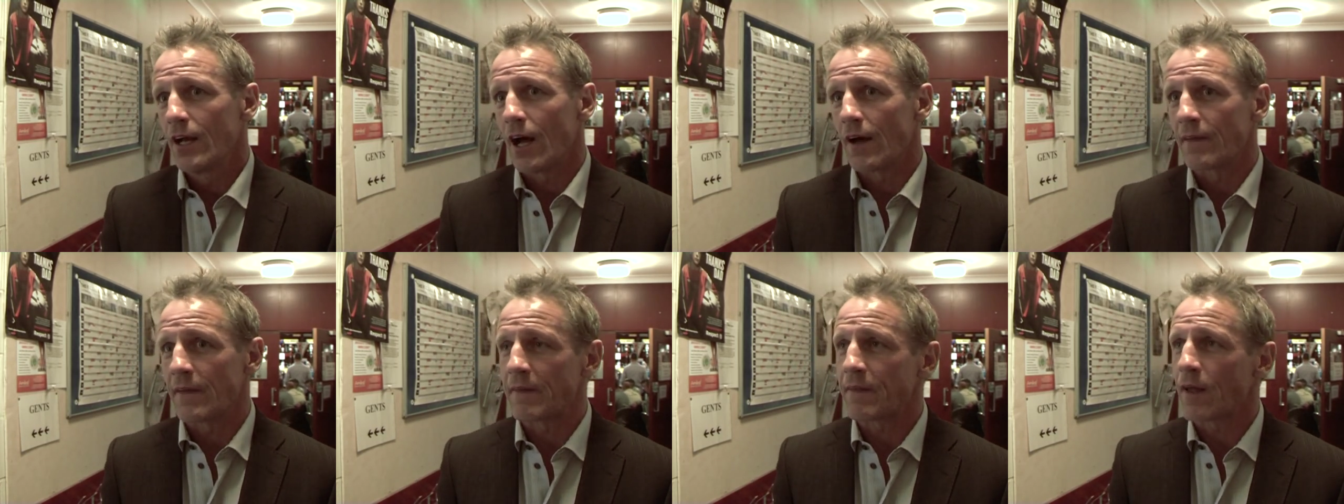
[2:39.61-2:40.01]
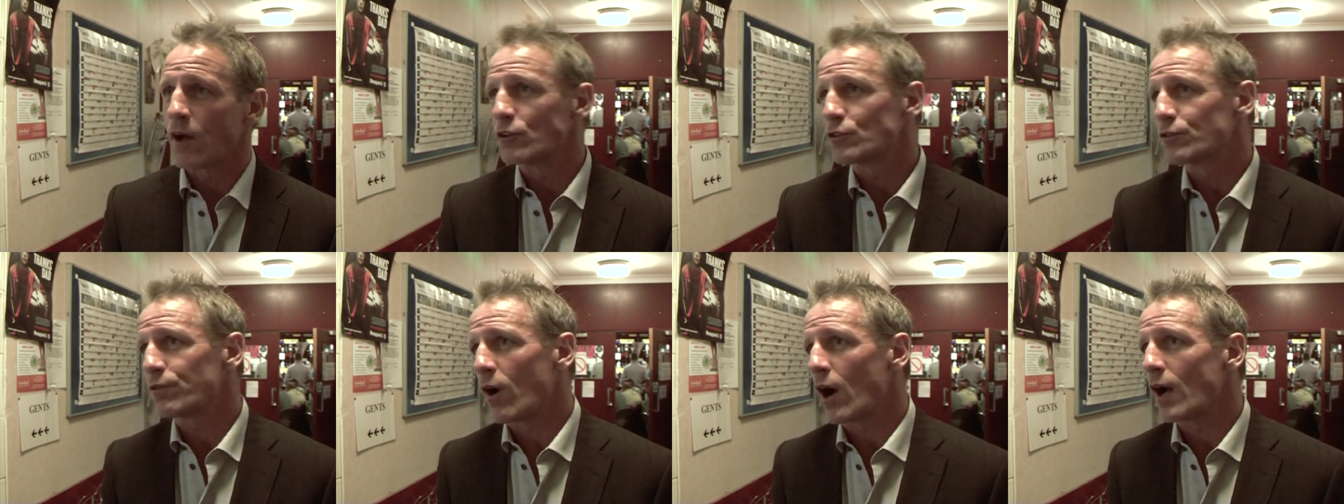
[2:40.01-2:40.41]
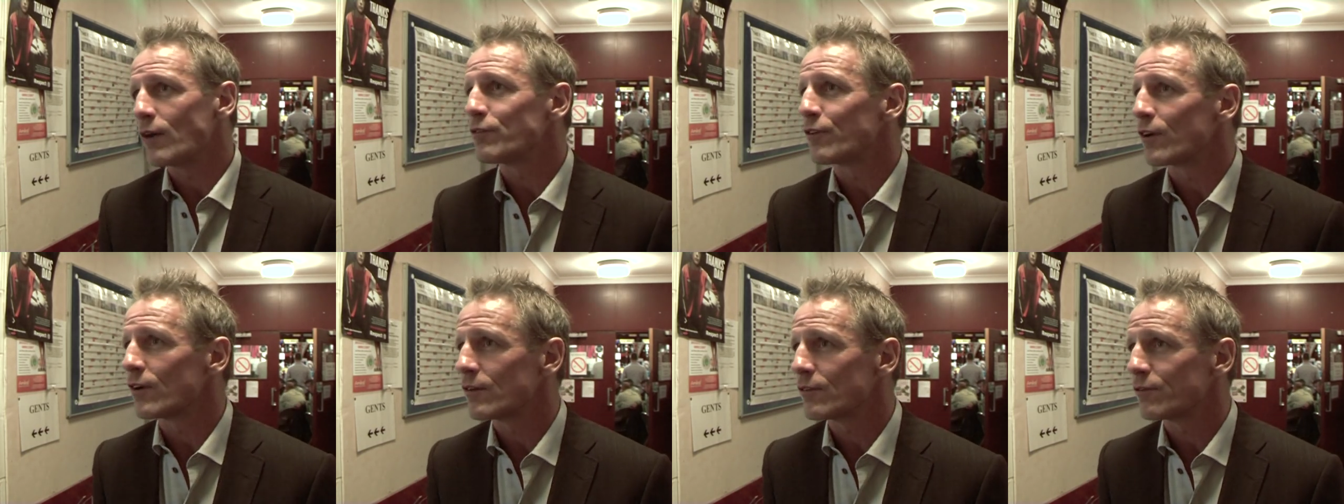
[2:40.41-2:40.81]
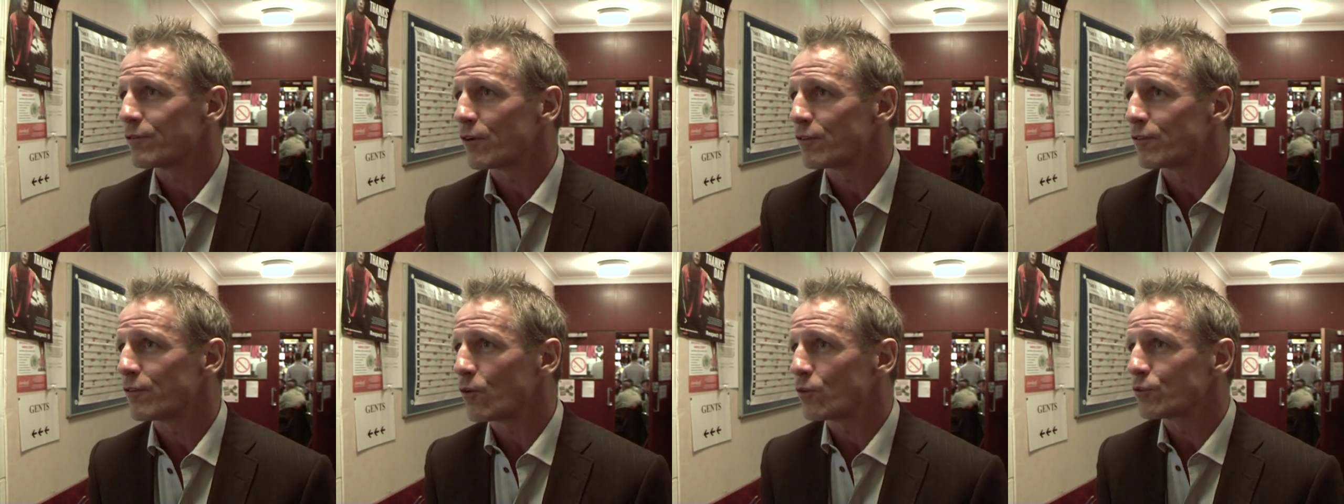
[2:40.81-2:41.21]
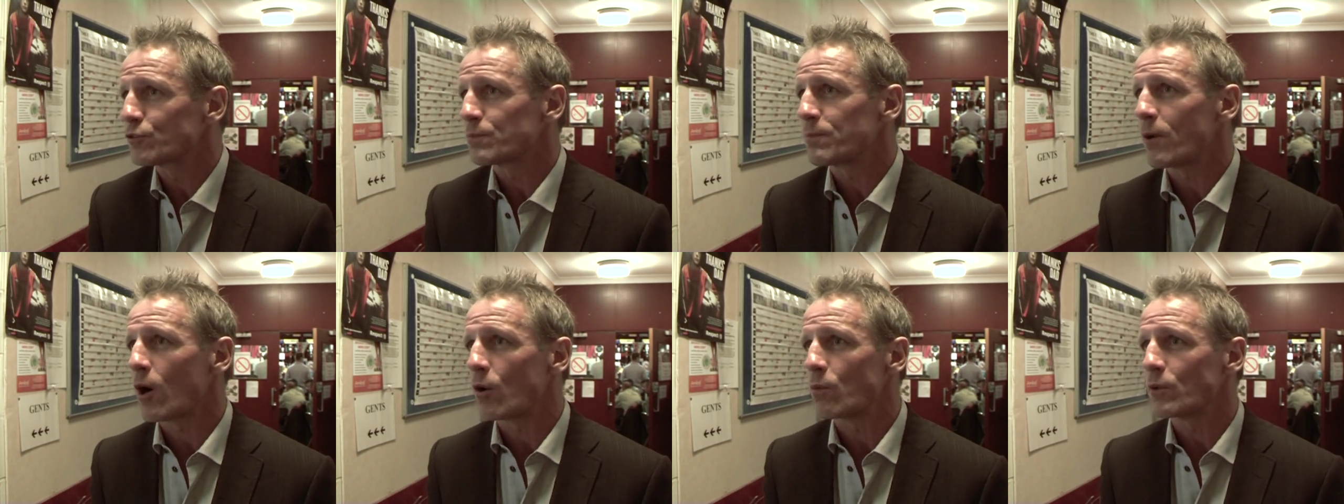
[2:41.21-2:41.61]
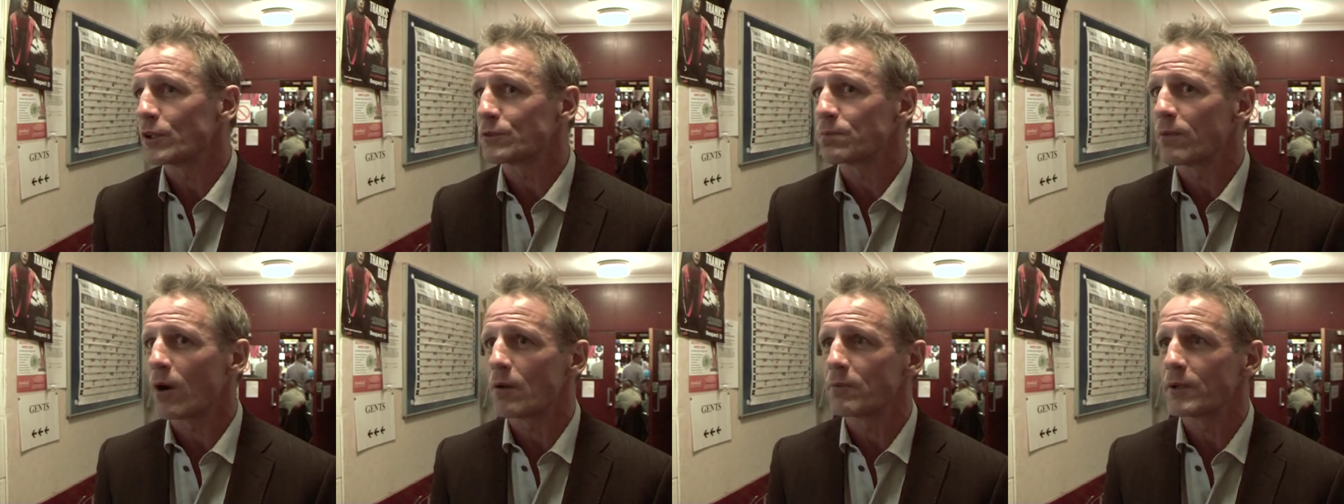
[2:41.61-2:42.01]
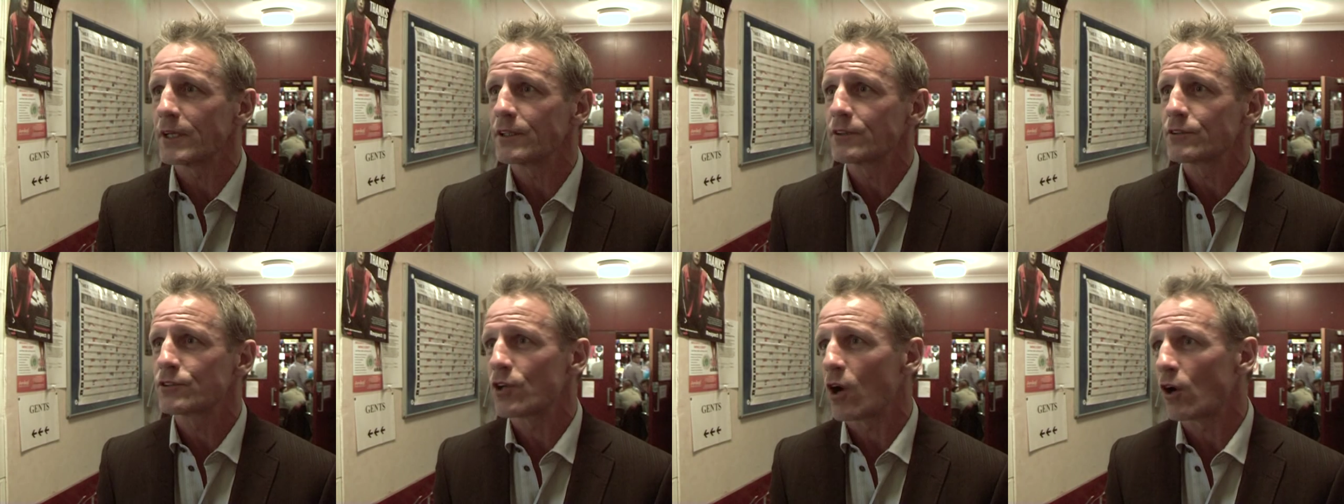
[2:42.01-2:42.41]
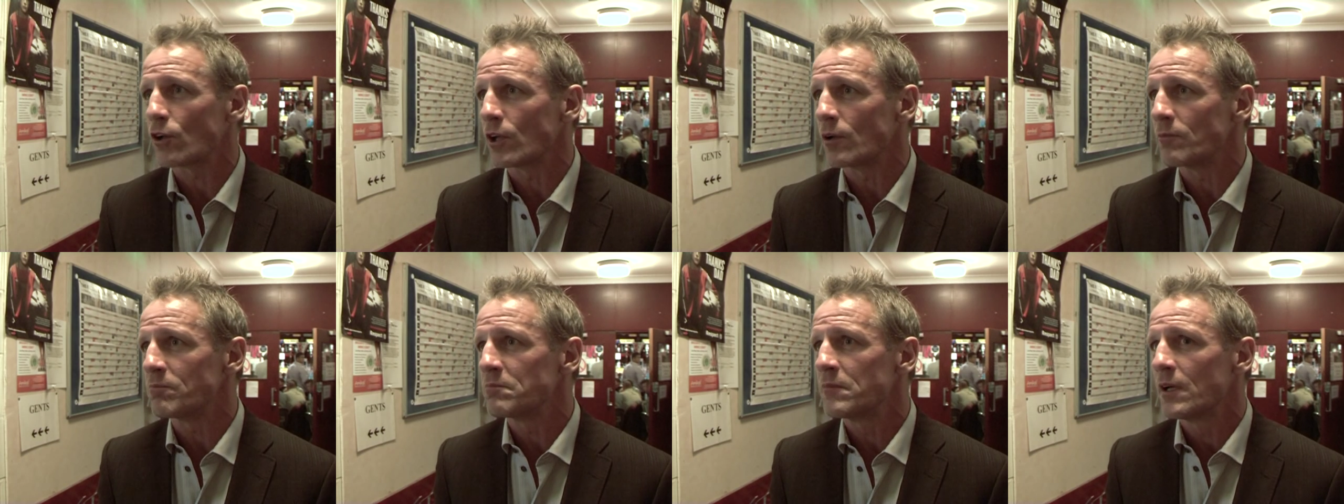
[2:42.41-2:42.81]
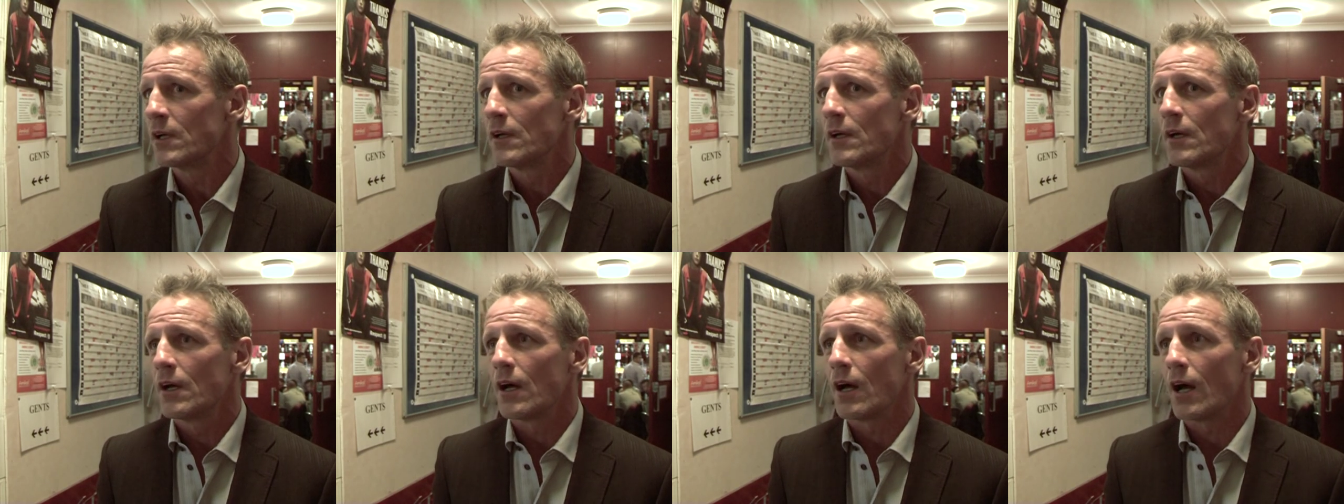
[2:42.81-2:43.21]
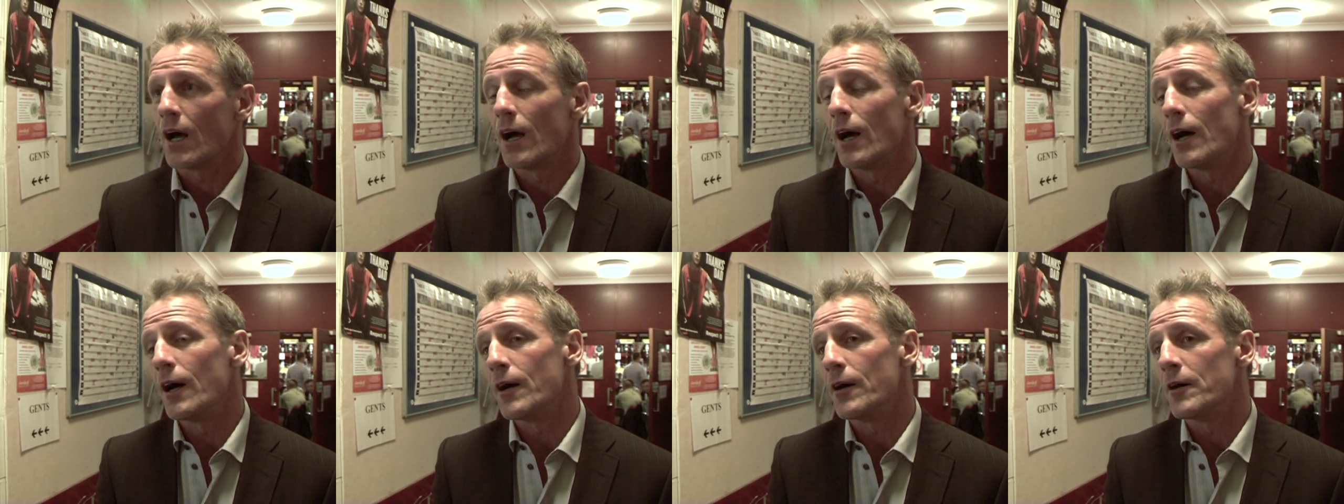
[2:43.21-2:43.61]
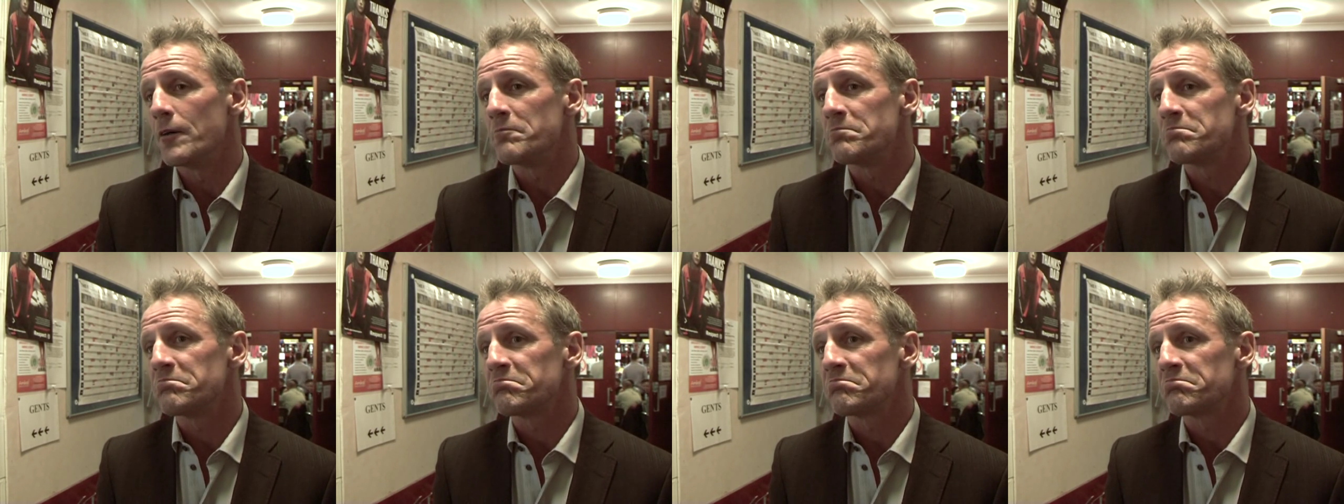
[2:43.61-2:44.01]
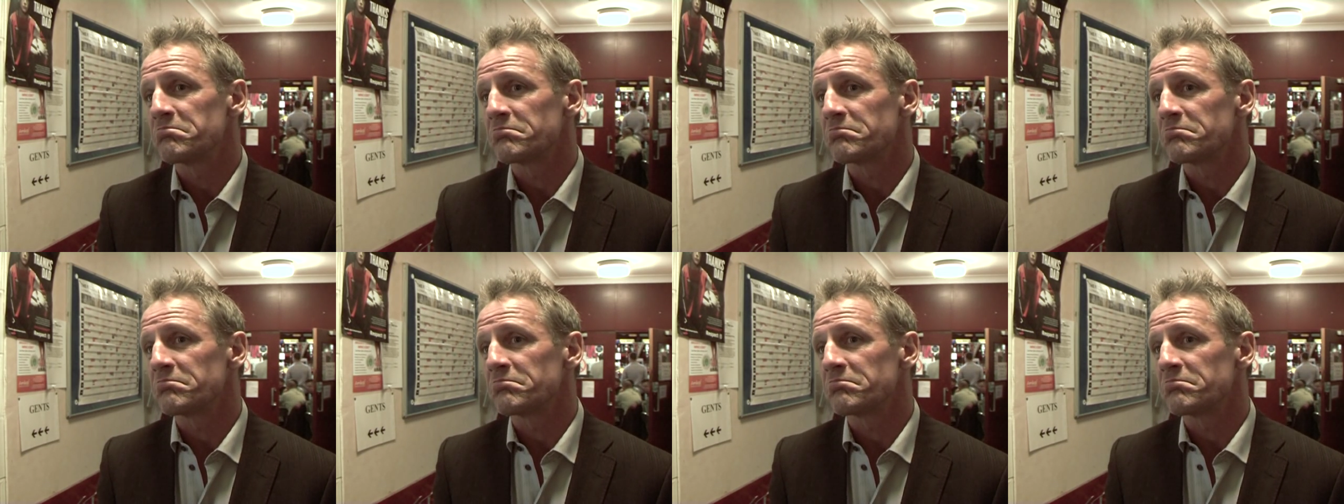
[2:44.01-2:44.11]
and then those fighting for, for full spot, which might be Tottenham, um,